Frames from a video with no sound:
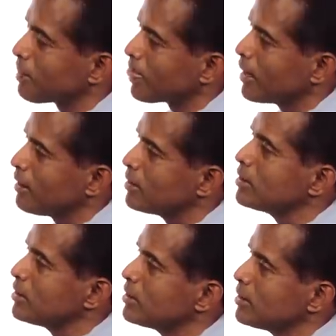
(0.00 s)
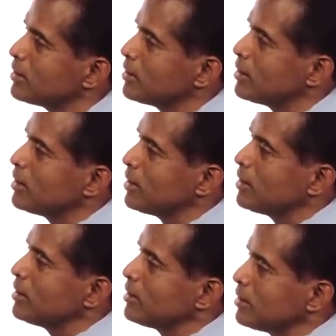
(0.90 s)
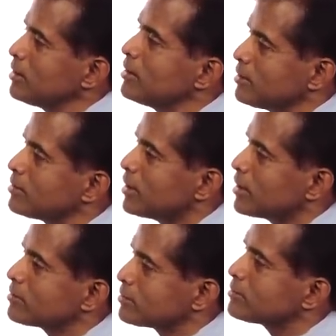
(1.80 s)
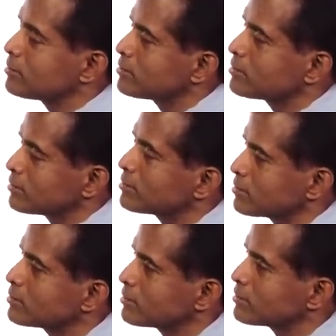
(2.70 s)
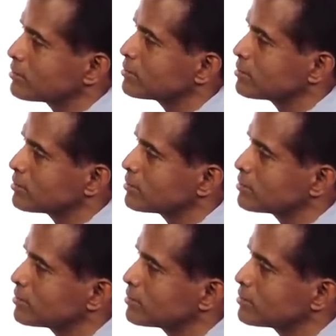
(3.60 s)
(not speaking)